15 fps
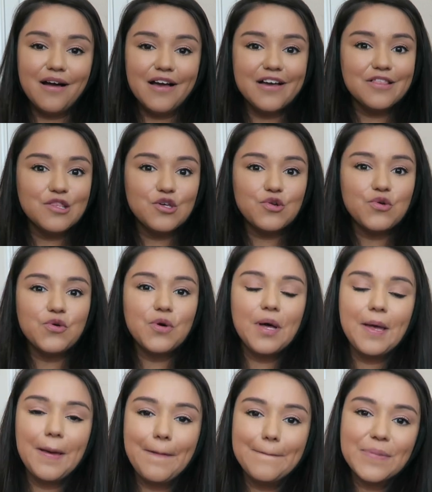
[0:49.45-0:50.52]
got a little
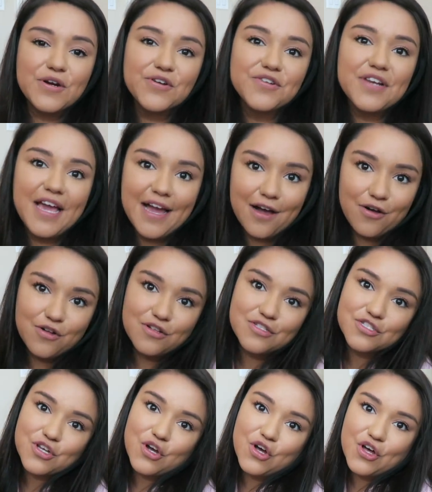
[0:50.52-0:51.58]
burnt
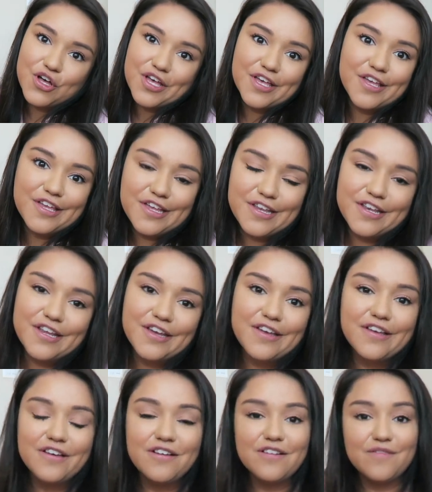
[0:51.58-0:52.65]
out on
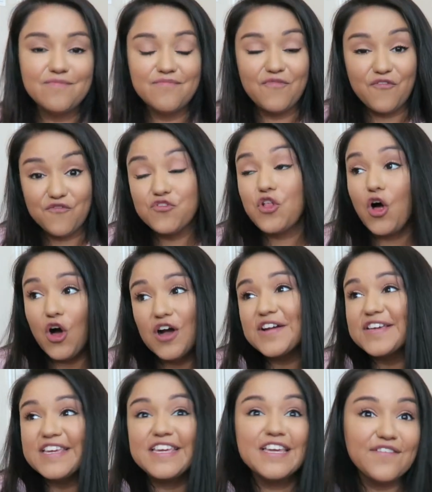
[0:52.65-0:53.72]

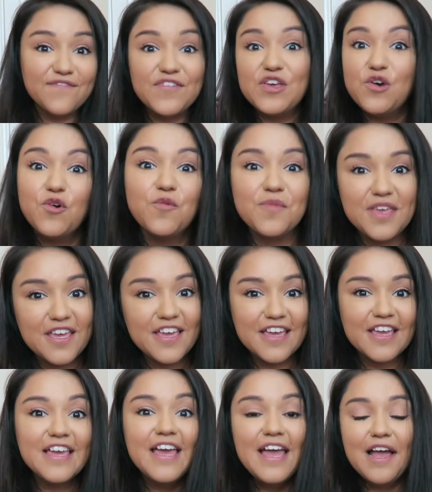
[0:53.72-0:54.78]
vlogging, filming.
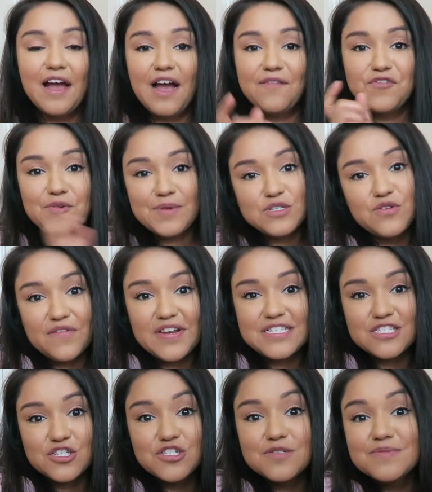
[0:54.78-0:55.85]
After my 12
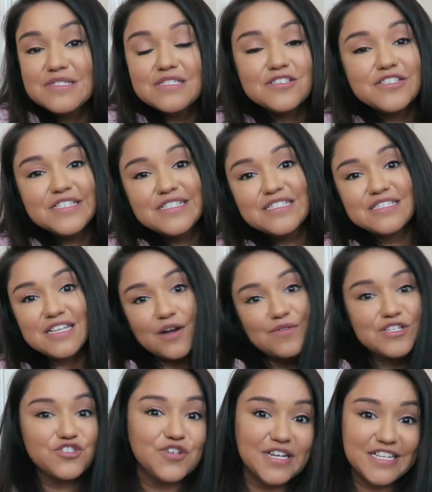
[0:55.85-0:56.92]
days of Christmas series, I
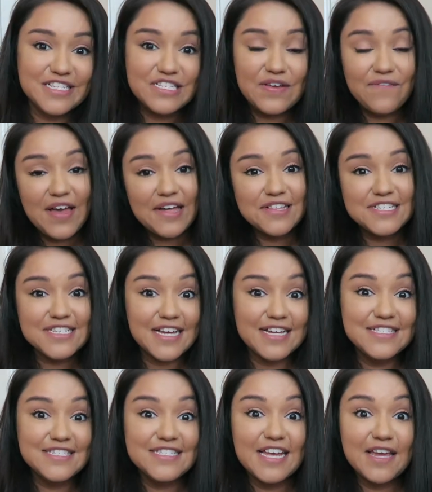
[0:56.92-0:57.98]
went straight into
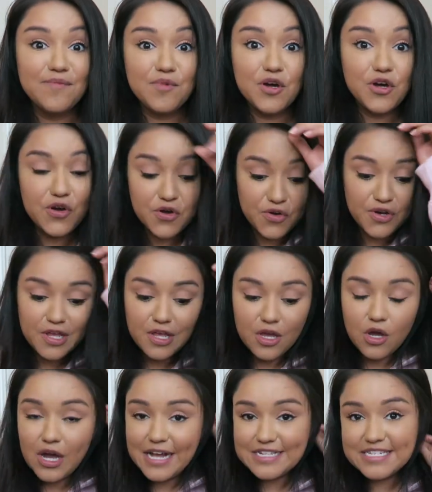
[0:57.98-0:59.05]
Valentine's Day mode.
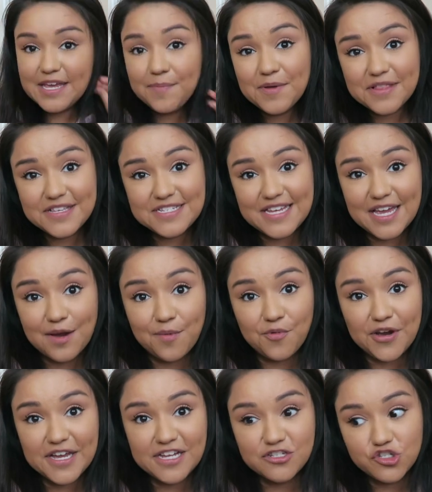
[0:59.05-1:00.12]
I typically take a
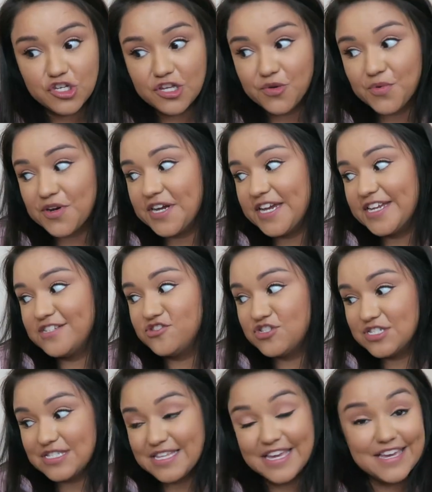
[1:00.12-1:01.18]
break in January and
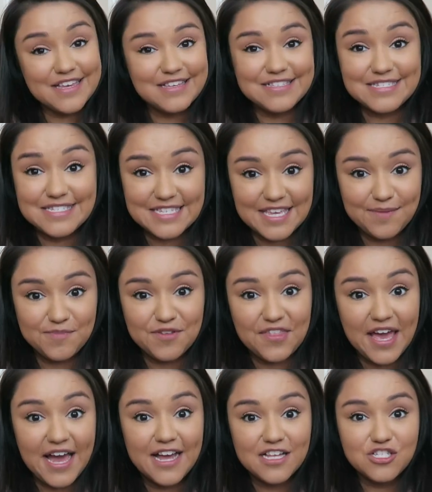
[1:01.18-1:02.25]
just like skipped
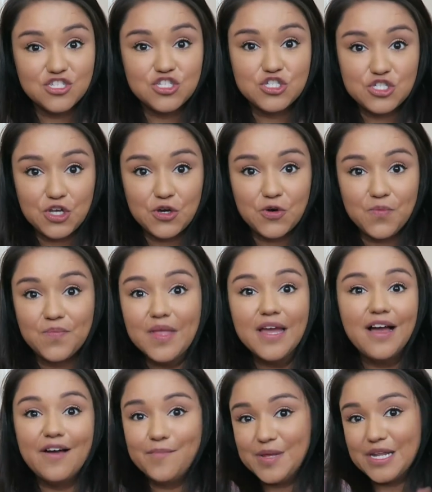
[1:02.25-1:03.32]
that. So,
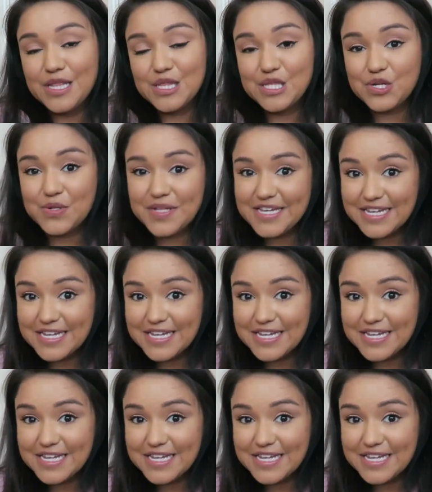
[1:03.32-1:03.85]
been a little